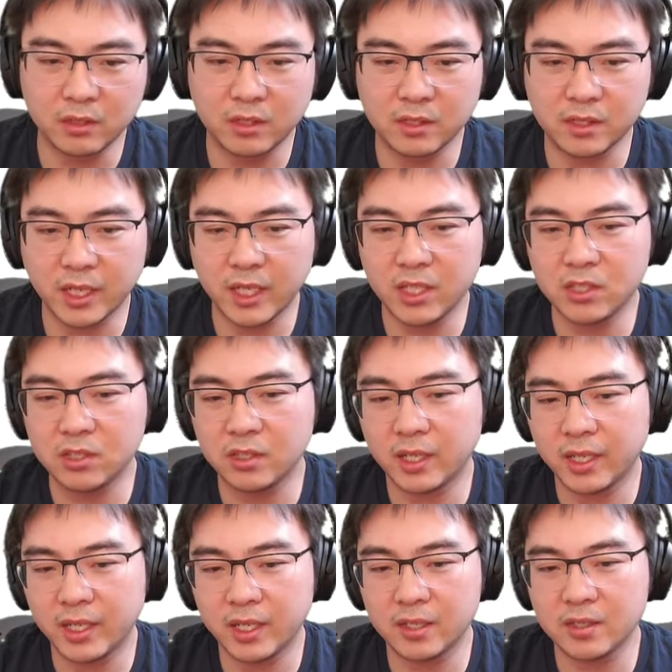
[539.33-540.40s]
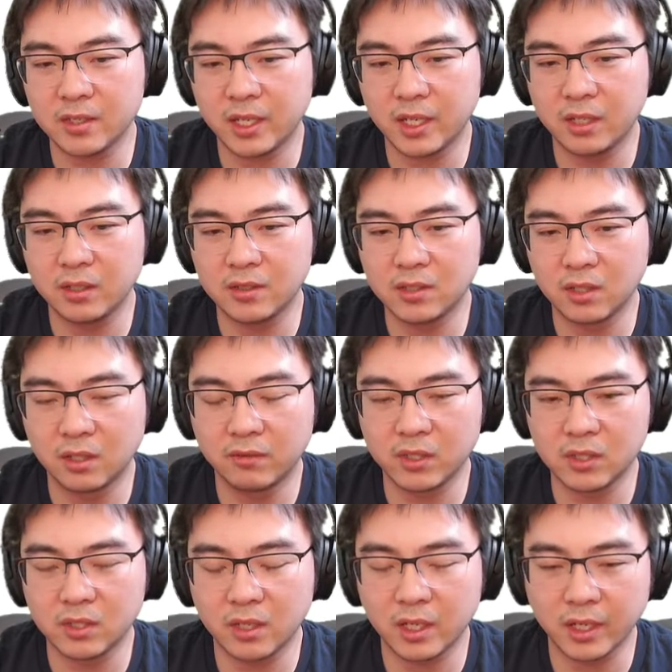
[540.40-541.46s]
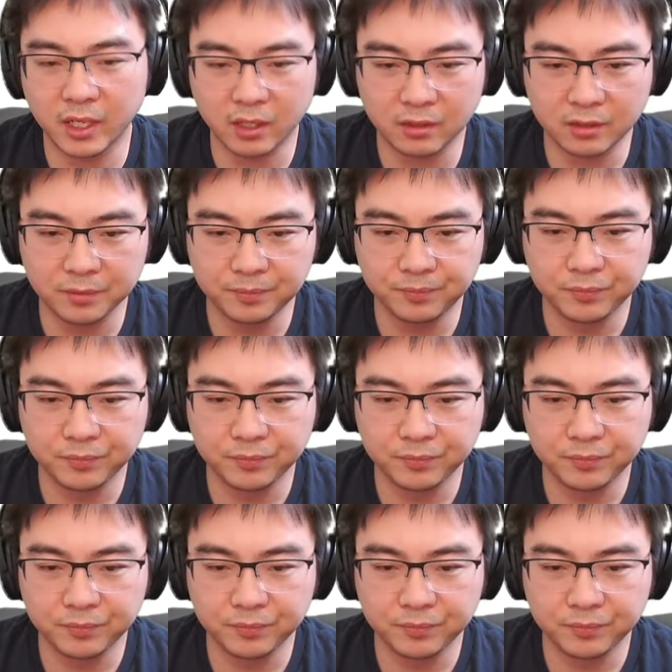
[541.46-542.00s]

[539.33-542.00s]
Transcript: This agent has a service account.